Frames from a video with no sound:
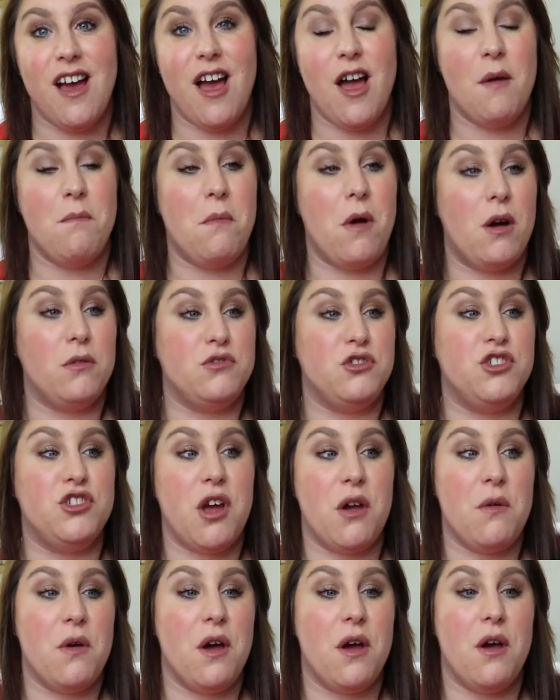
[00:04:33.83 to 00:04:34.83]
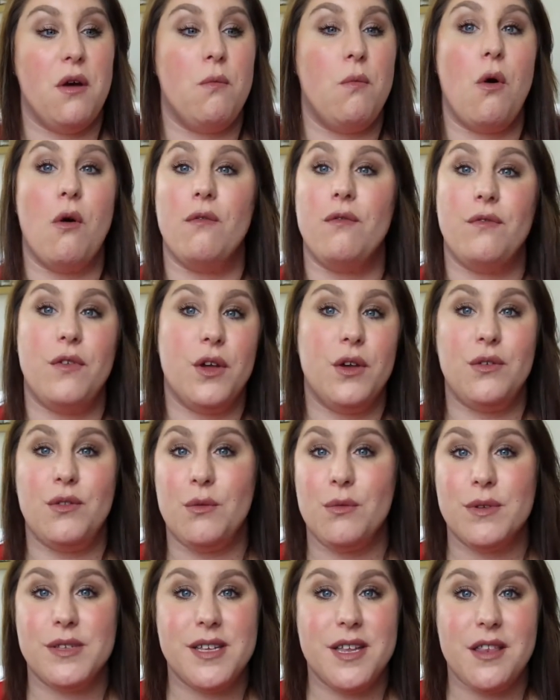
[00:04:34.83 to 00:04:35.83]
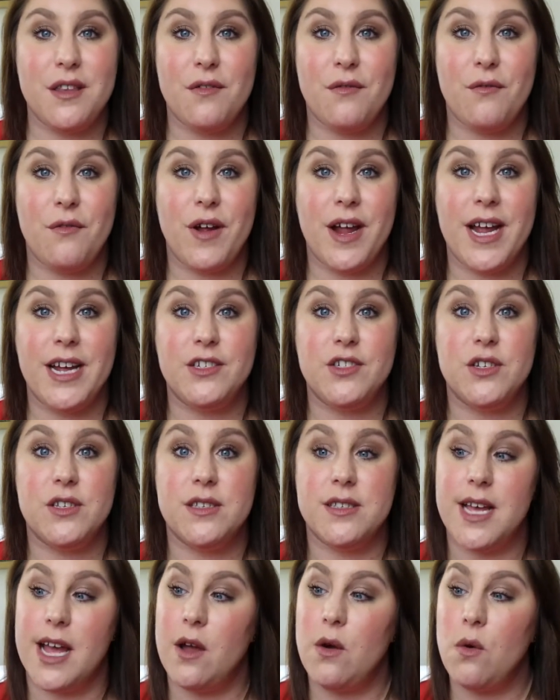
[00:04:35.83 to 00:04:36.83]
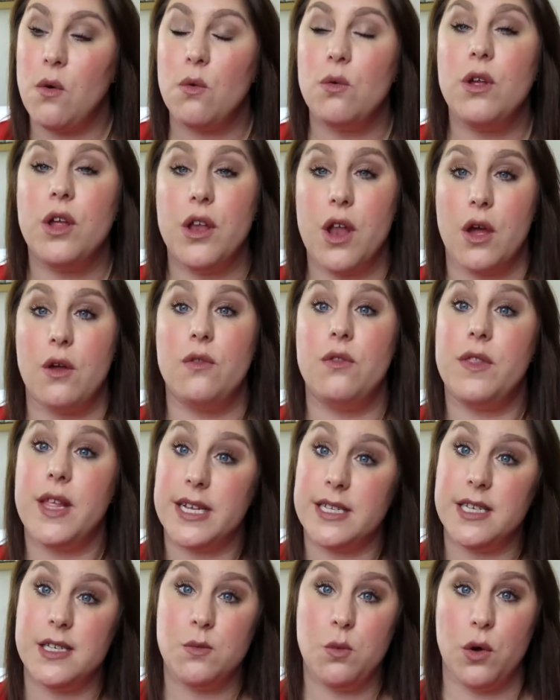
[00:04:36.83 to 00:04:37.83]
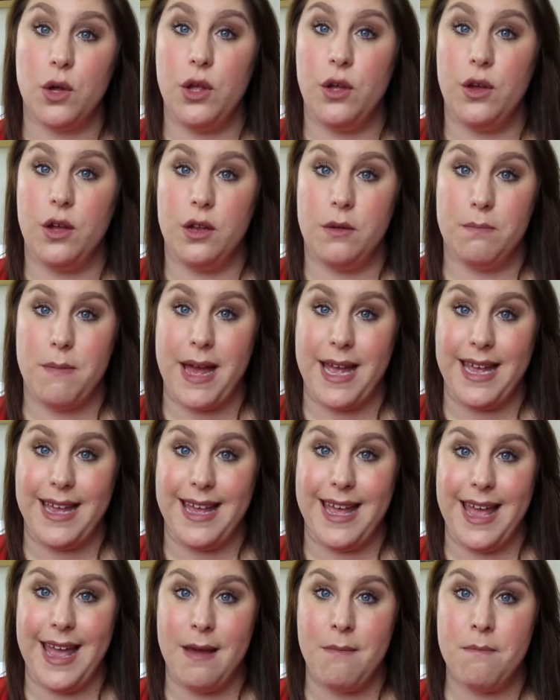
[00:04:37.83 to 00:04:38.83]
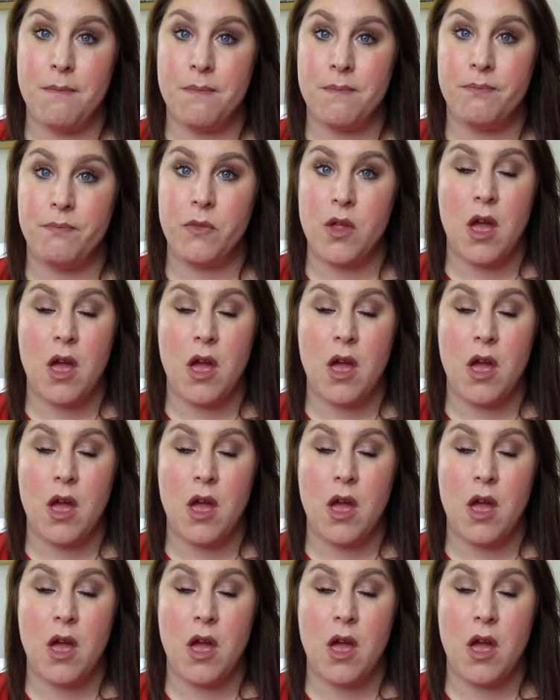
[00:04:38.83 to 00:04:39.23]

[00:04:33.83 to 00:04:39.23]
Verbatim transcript: Um, I'd show her what food was in the fridge and say, oh, you know, this is what you could make him.